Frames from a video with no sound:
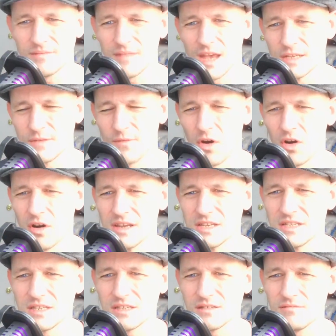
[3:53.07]
as far
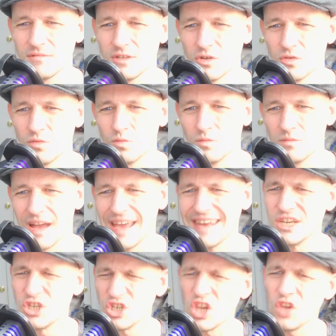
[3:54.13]
as you know an
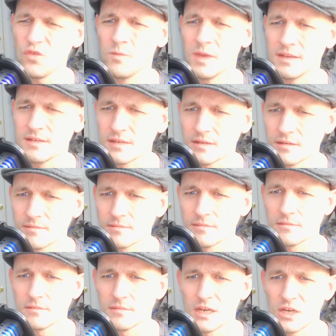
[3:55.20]
achievement,
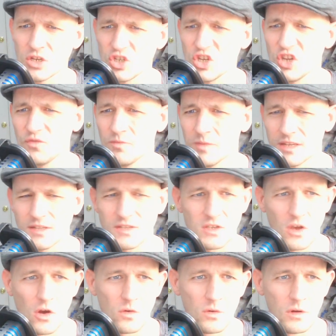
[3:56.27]
an achievement.
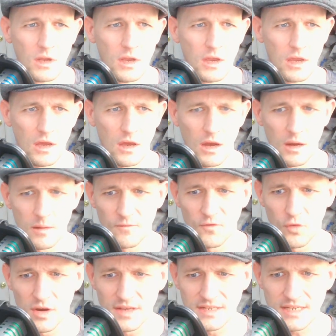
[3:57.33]
So, um,
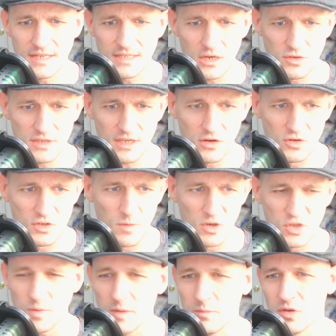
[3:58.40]
for instance, here's here's a bunch
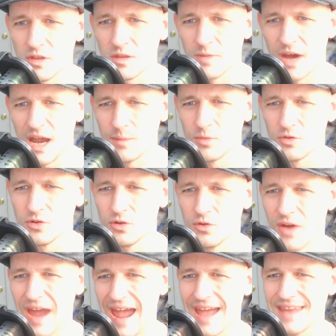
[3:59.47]
of people in the Bible who
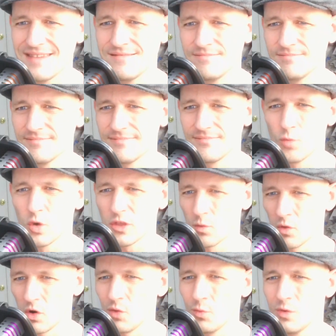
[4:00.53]
had what the
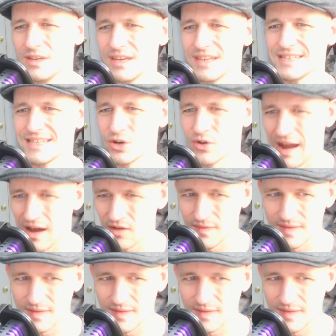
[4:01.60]
world would consider alpha